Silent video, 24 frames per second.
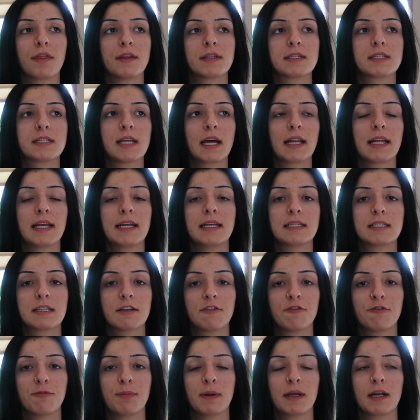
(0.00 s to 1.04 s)
this
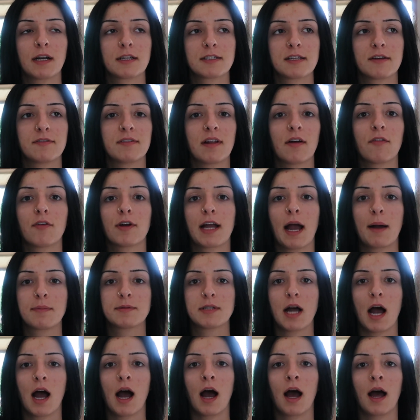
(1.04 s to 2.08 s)
adhesive because I've never
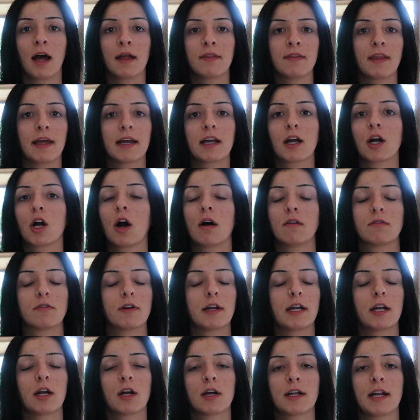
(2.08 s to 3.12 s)
kept on like a
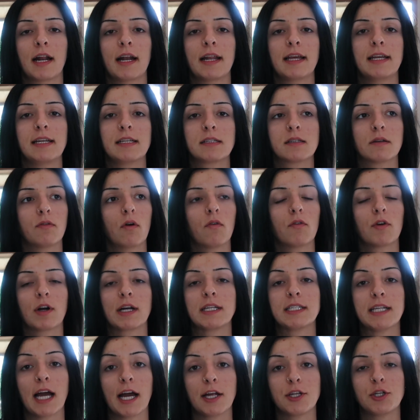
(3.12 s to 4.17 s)
covering or an adhesive over a
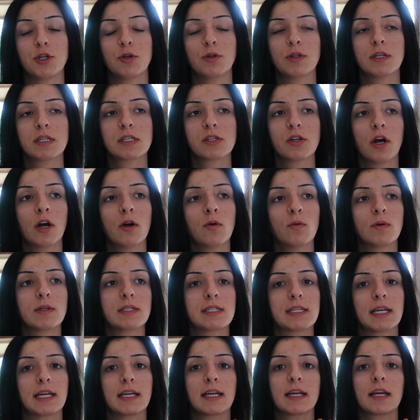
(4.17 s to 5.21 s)
tattoo this long
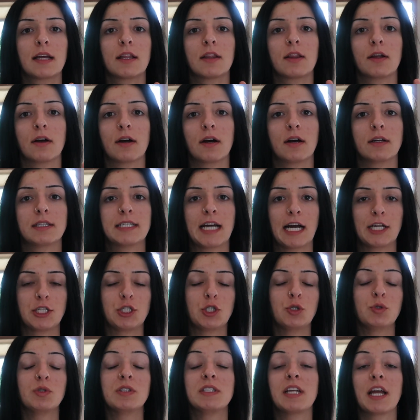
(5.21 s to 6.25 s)
was like the
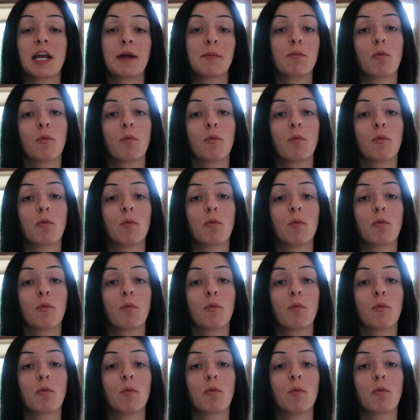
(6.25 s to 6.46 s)
tattoo staying